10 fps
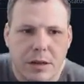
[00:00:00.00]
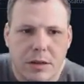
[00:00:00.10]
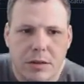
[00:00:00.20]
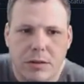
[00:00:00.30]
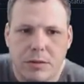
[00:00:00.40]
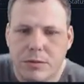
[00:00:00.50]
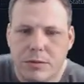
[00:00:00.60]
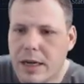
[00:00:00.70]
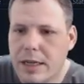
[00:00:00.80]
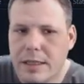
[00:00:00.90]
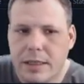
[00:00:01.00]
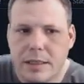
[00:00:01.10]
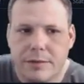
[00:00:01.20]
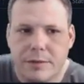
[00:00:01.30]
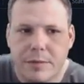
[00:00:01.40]
all right
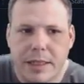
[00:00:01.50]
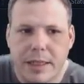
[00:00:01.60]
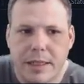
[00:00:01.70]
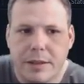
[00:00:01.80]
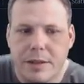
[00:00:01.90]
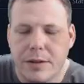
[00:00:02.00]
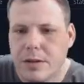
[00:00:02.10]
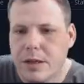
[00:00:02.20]
here from the get-go.